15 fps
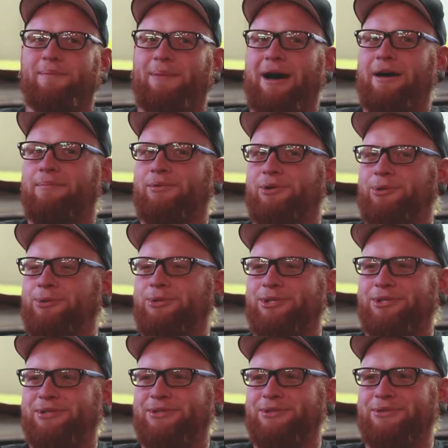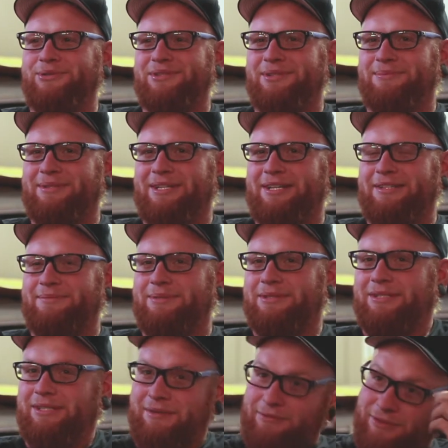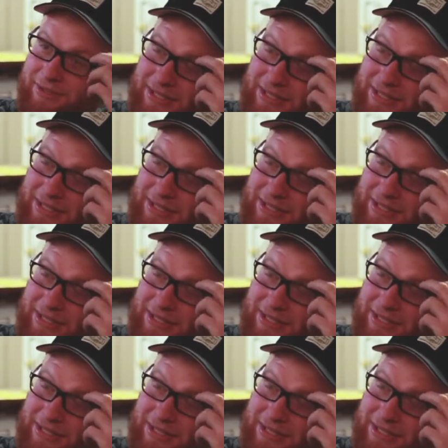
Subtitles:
pop culture too sometimes because I feel